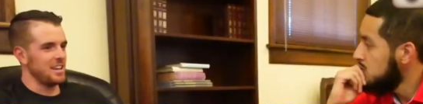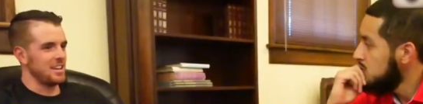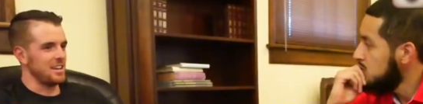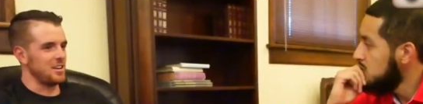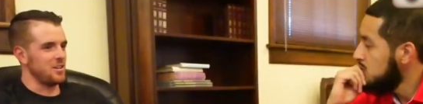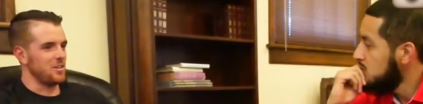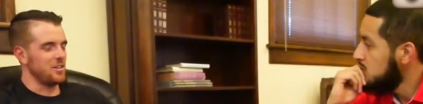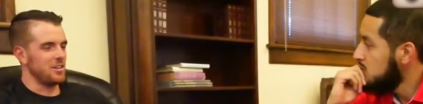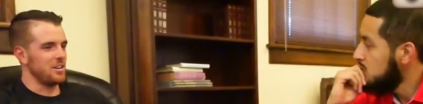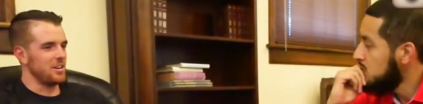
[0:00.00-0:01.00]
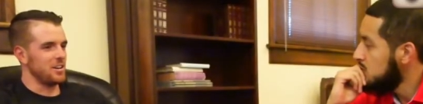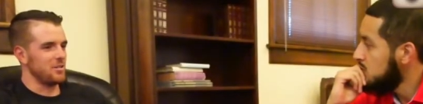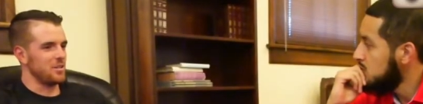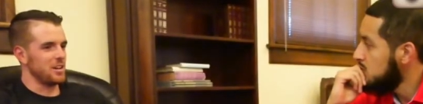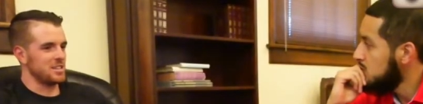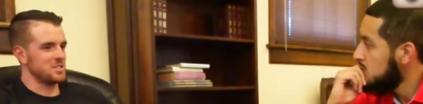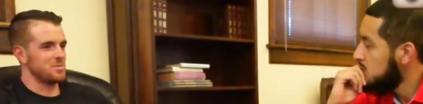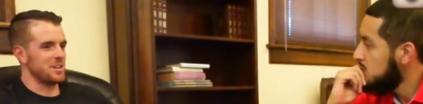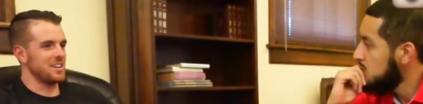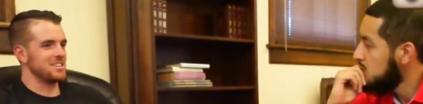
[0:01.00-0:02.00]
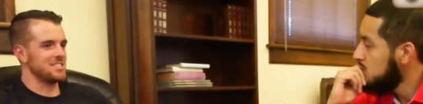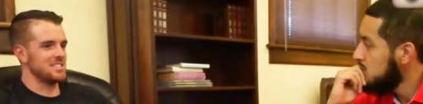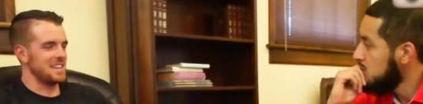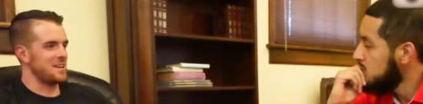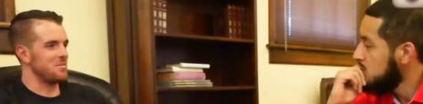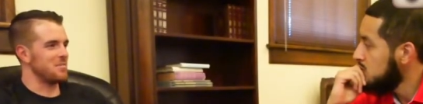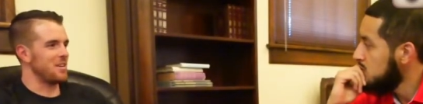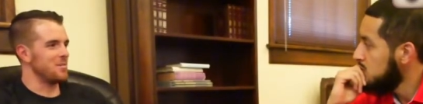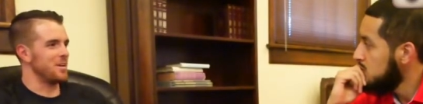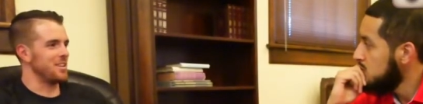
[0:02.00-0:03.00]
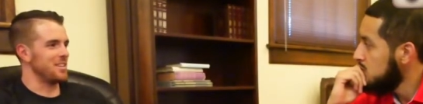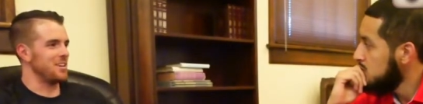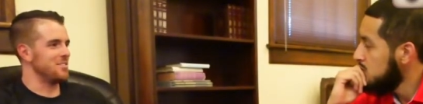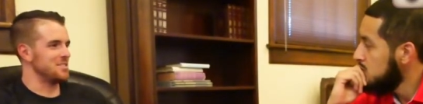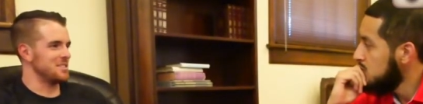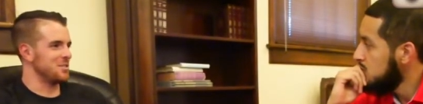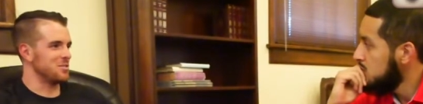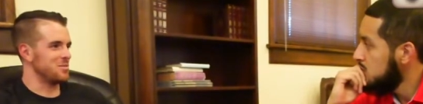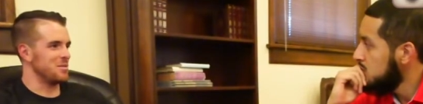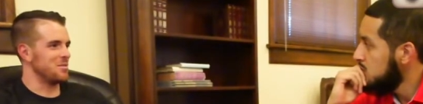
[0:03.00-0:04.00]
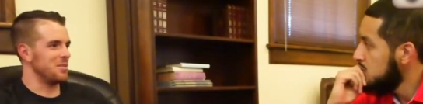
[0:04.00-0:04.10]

Speaker 1: you know, experiences amplified by love is the ultimate